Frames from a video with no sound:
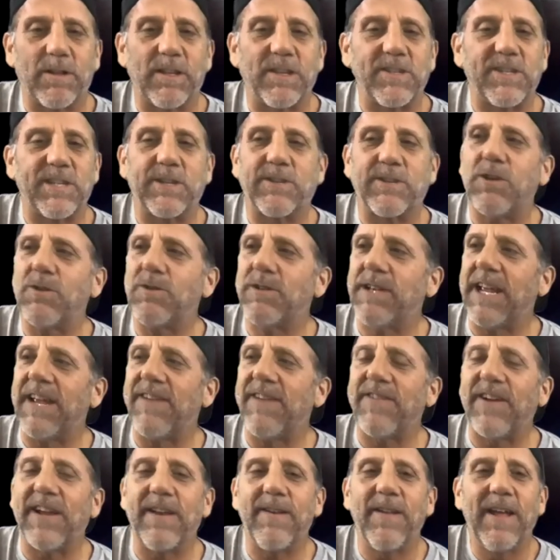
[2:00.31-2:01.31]
And she goes, "Oh,
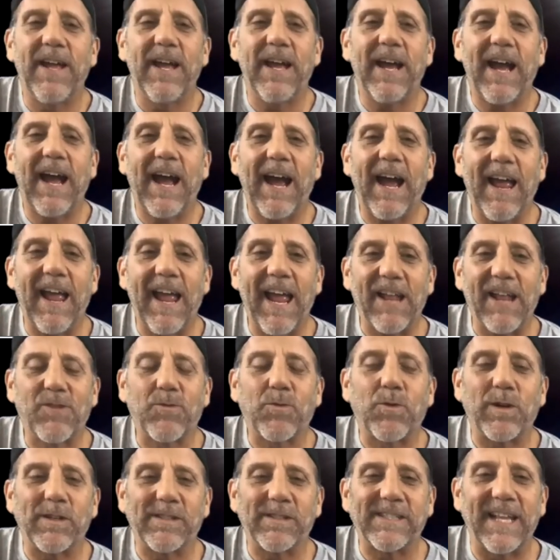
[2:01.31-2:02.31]
David, it's
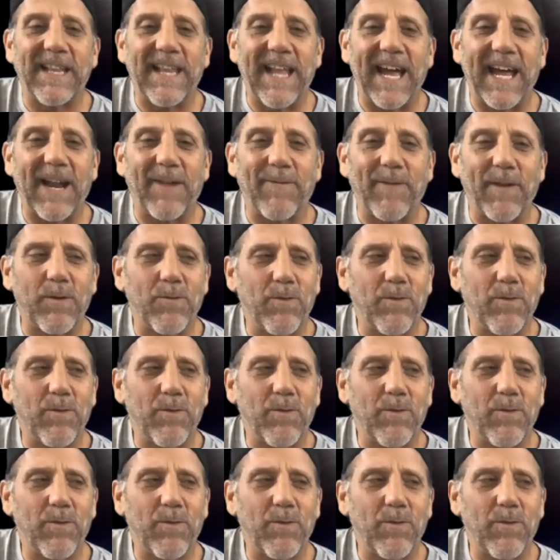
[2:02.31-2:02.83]
worse than that." I'm like, "What do